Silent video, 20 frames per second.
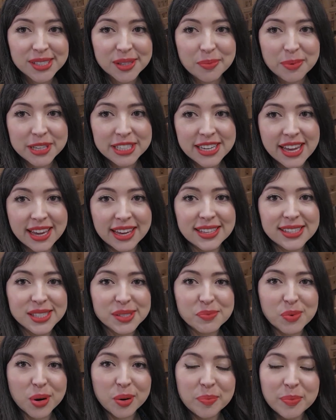to be taking
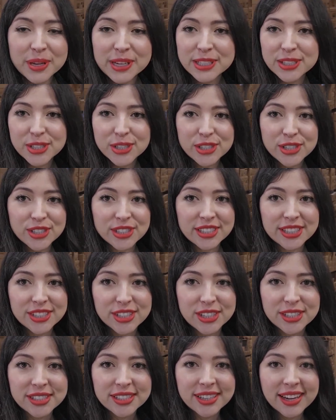some more pictures and
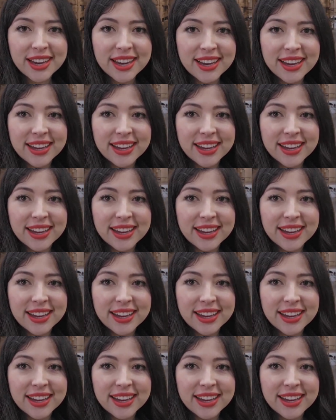just